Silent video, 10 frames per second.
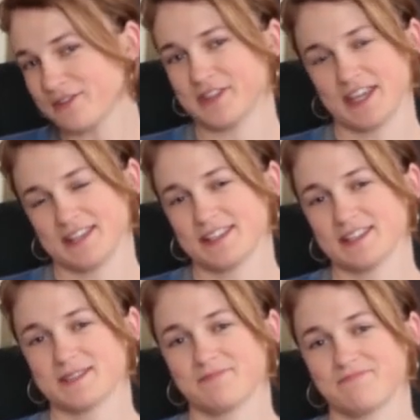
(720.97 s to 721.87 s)
of the
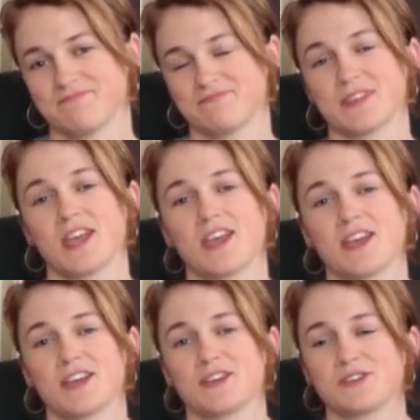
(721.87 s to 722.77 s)
cases.
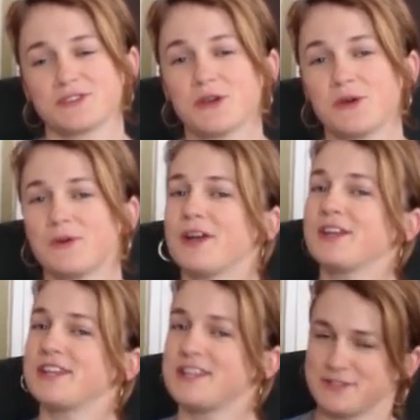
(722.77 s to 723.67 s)
So,
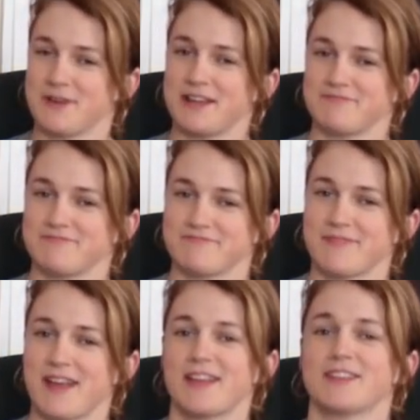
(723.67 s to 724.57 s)
he's right.
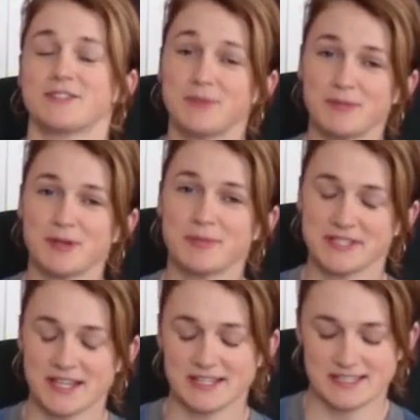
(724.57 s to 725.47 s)
To be more
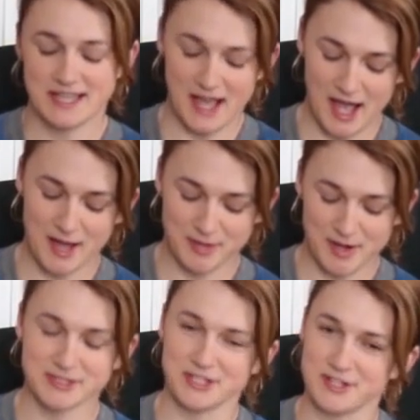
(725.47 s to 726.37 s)
precise, I
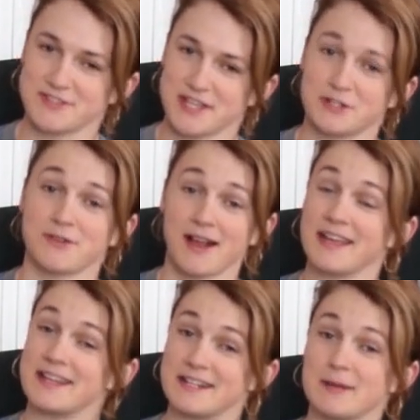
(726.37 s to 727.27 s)
probably should have said try
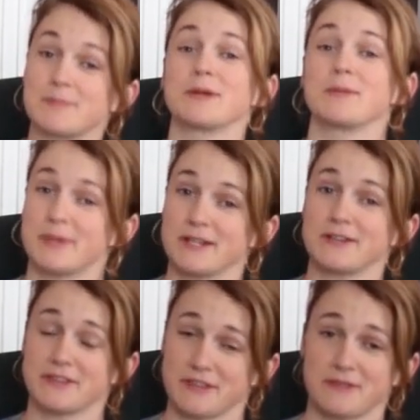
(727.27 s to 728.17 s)
any number
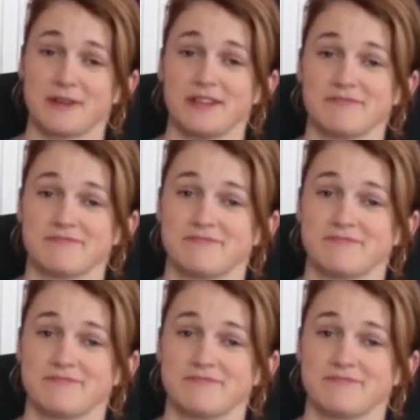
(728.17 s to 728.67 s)
bigger than 3.